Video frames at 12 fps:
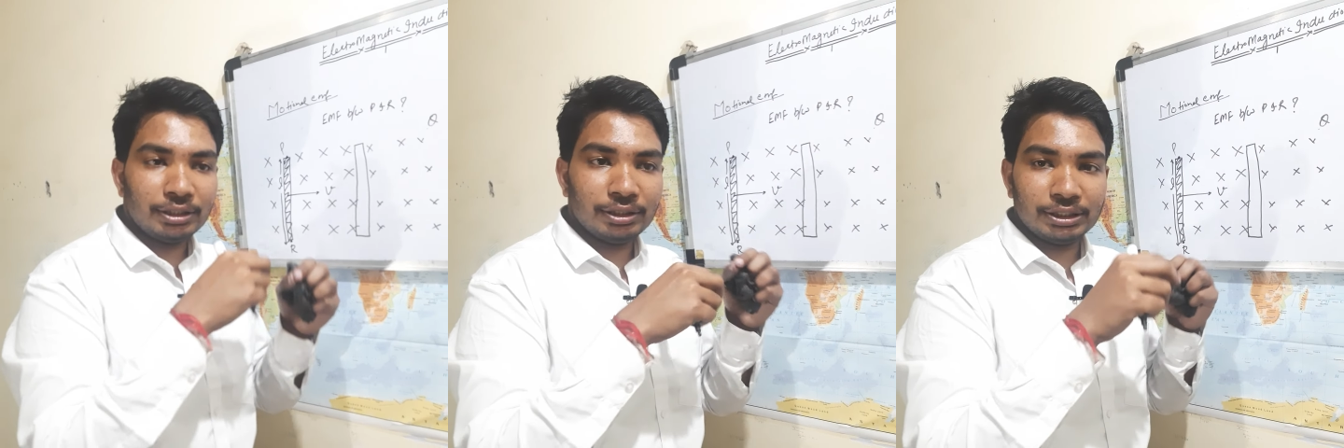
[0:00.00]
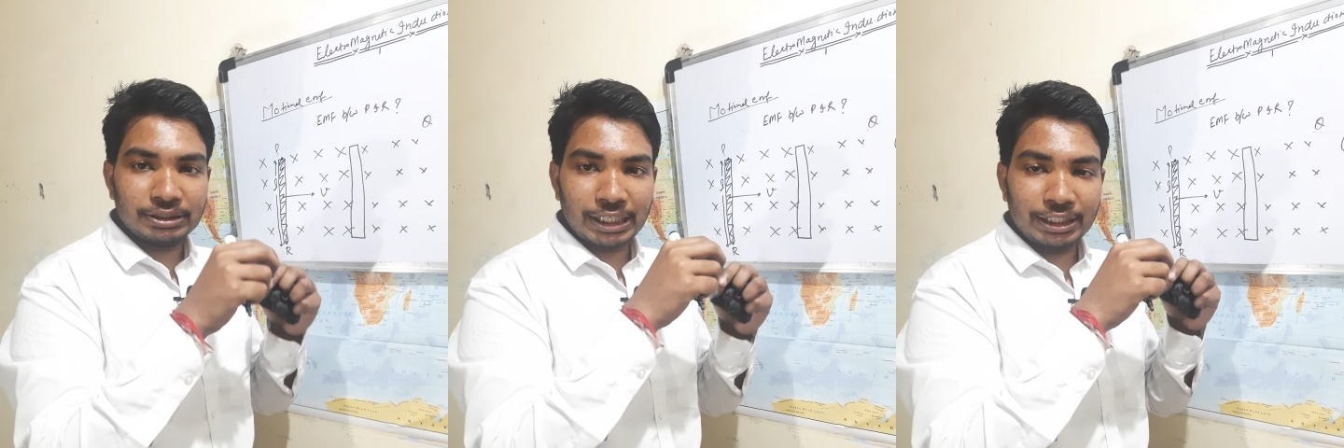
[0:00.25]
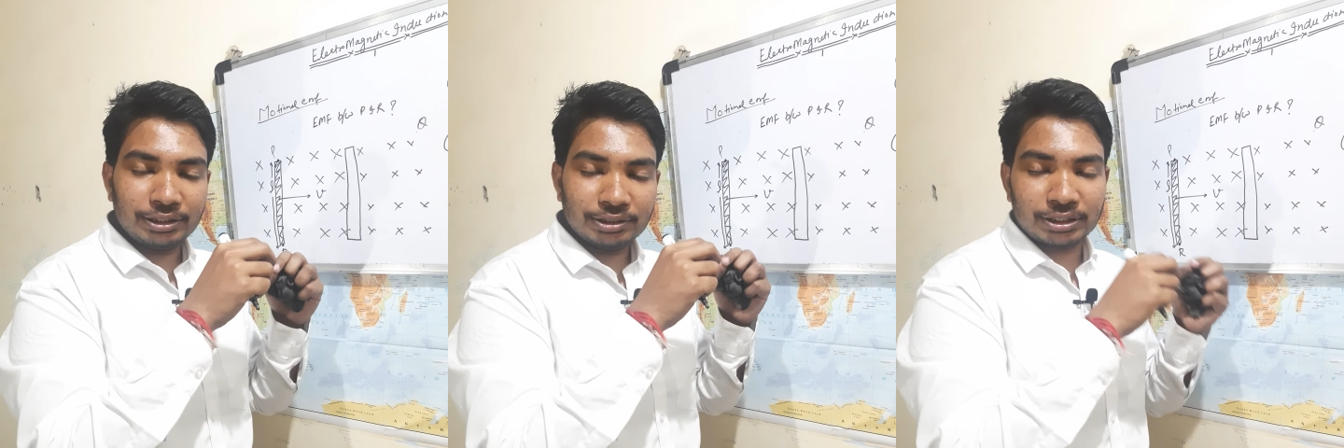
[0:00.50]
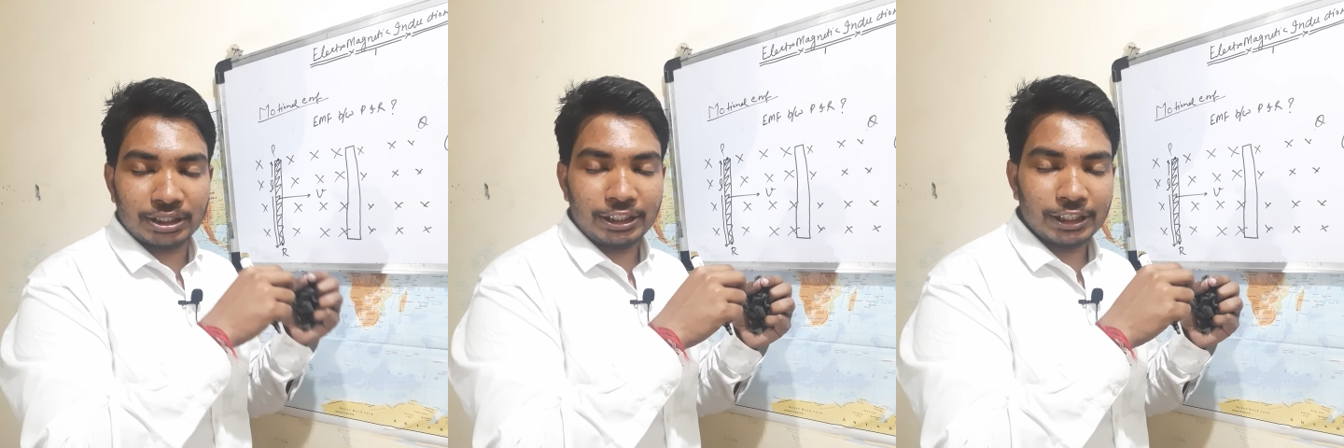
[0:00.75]
this
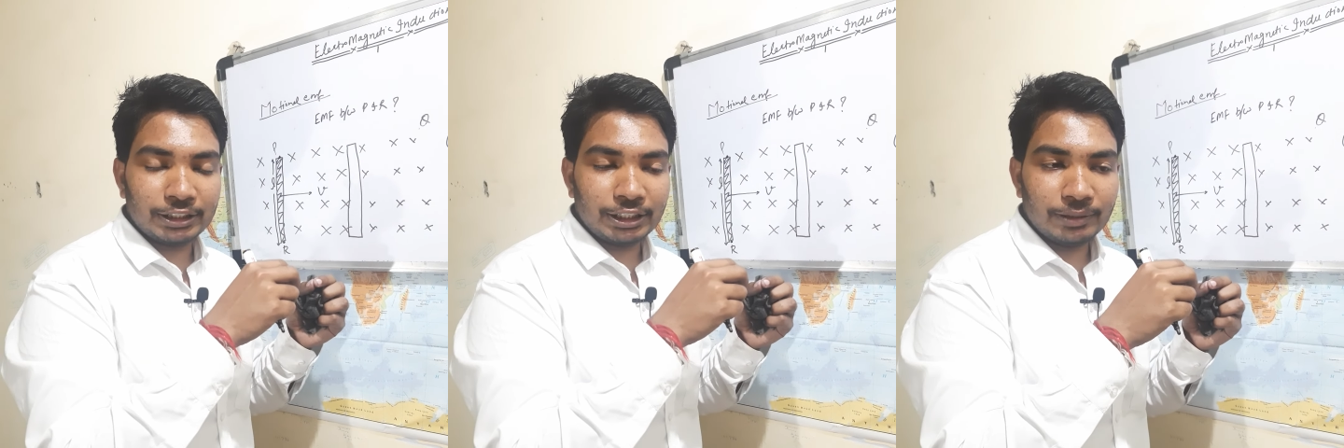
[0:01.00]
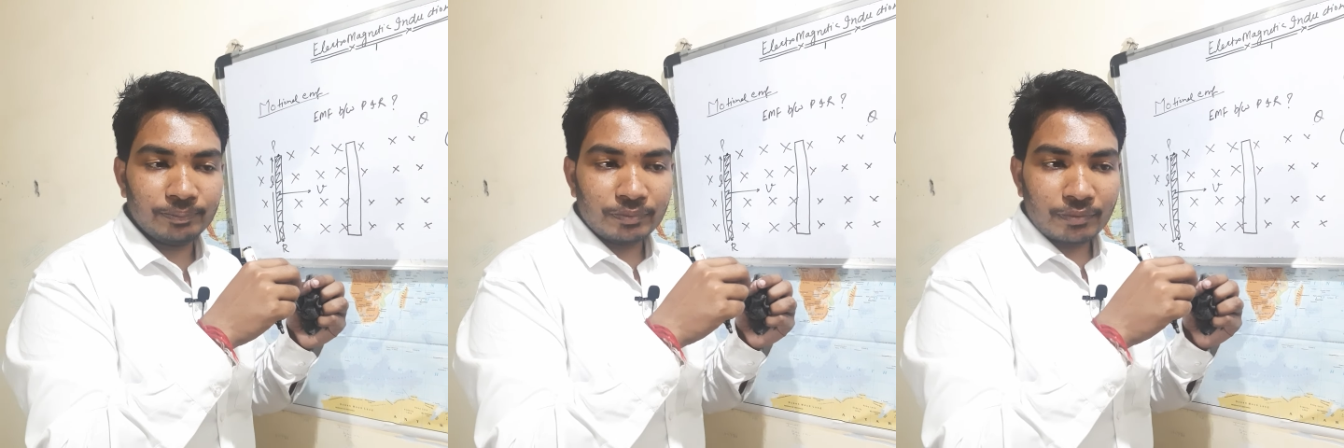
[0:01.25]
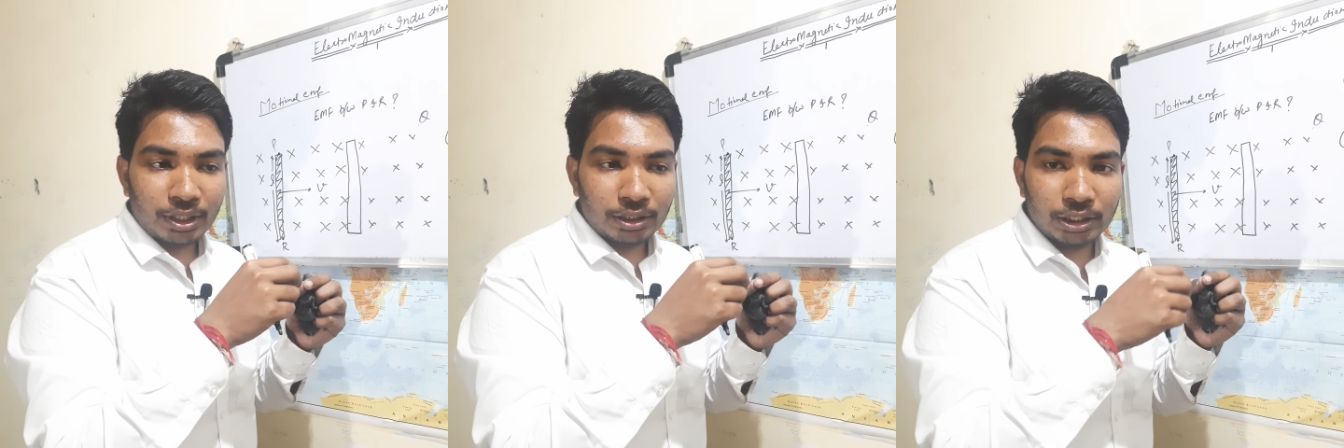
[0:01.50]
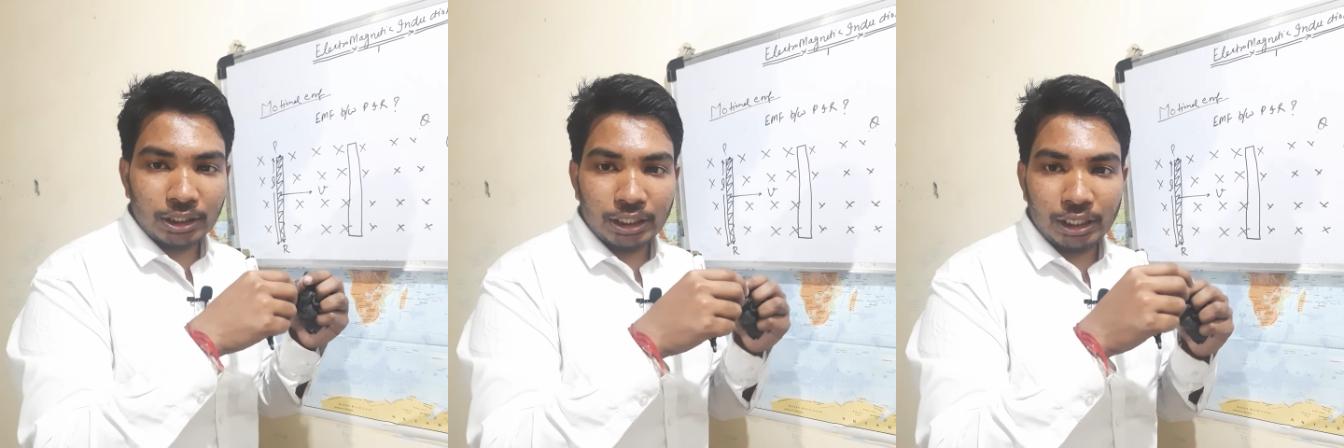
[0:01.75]
conductor
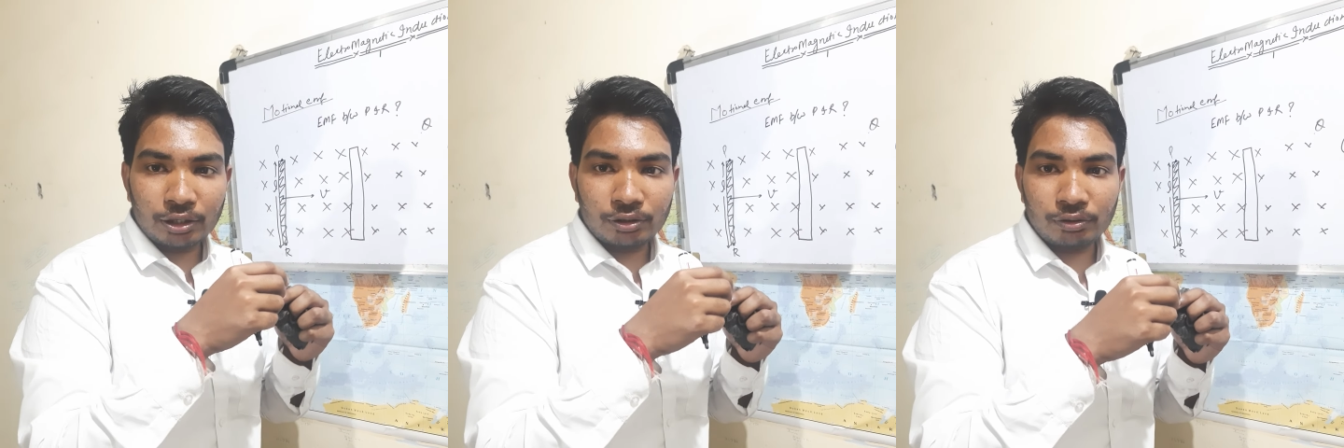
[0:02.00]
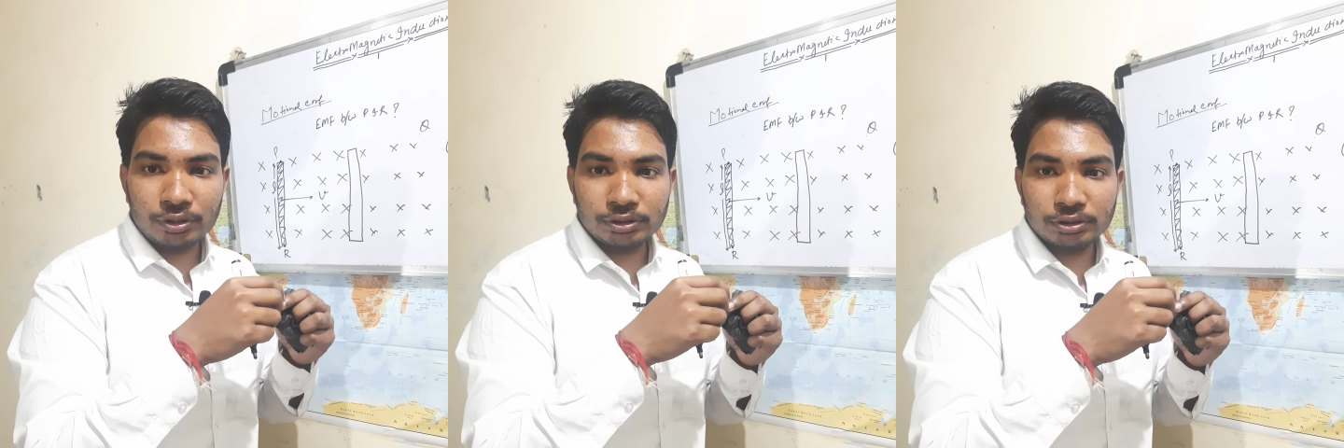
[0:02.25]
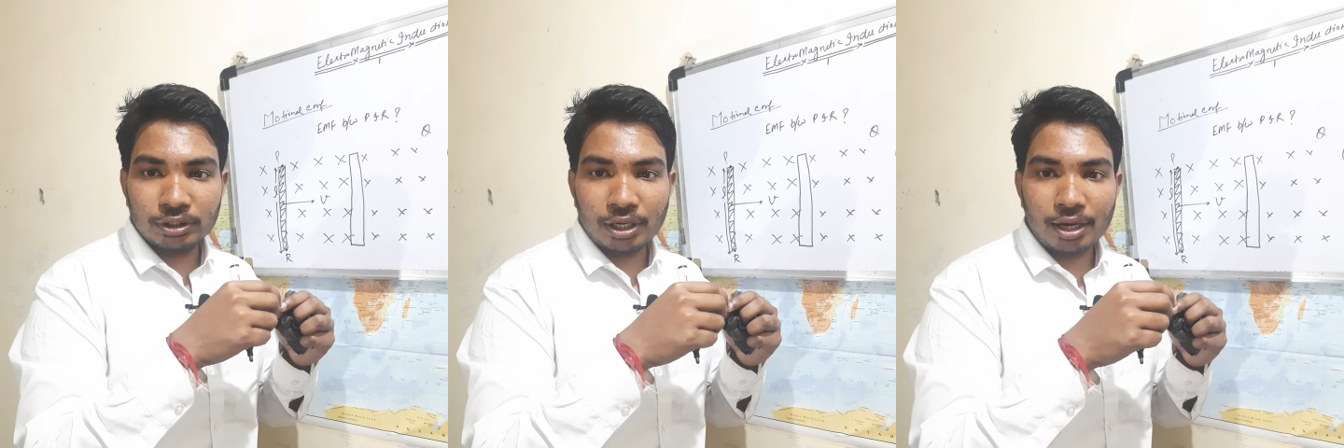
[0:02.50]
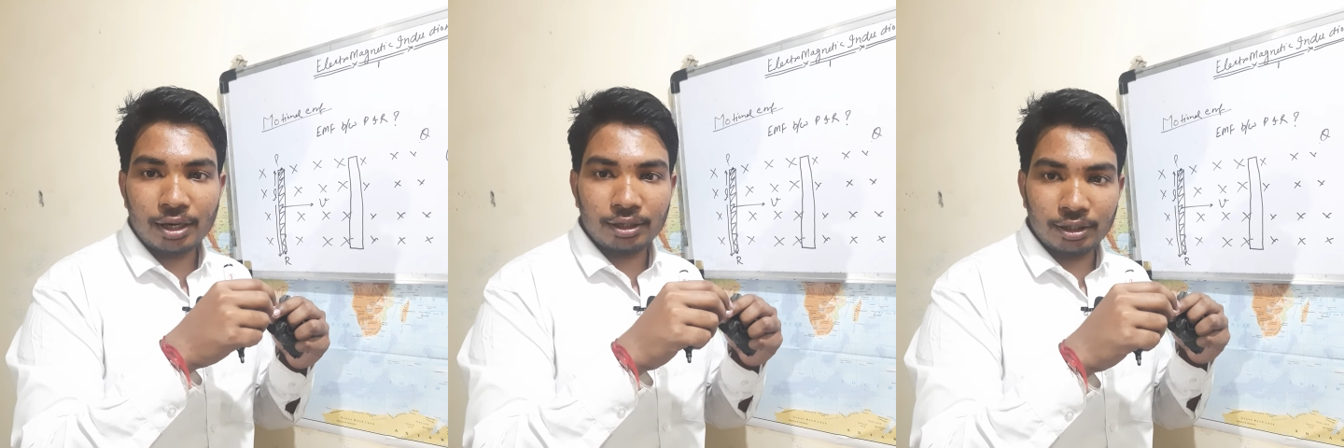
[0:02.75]
the electrons
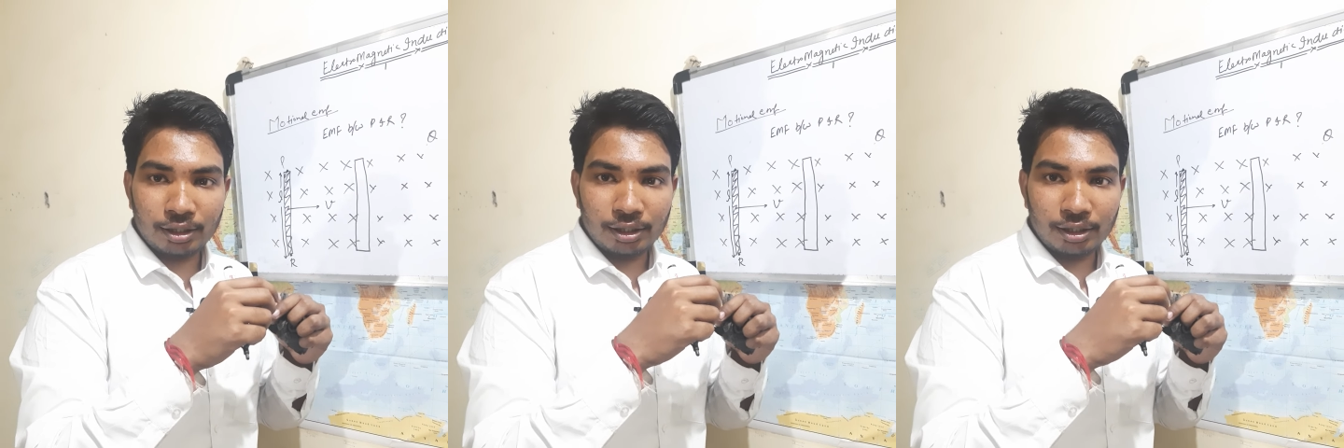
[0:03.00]
are